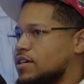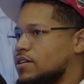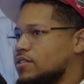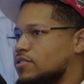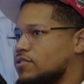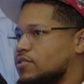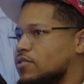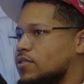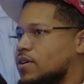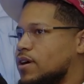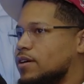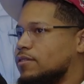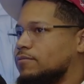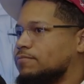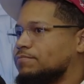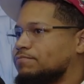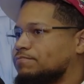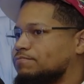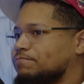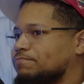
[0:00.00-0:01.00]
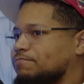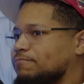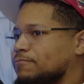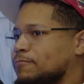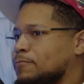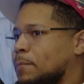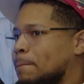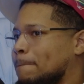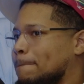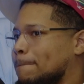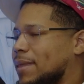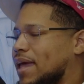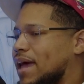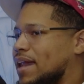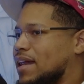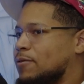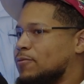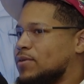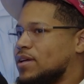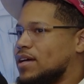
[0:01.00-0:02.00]
So
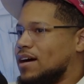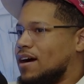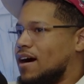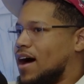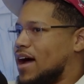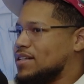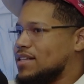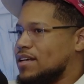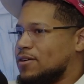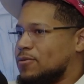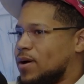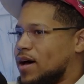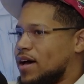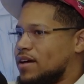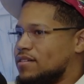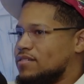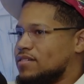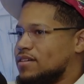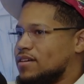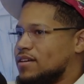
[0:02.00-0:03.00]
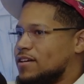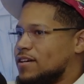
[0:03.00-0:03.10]
and then content wise,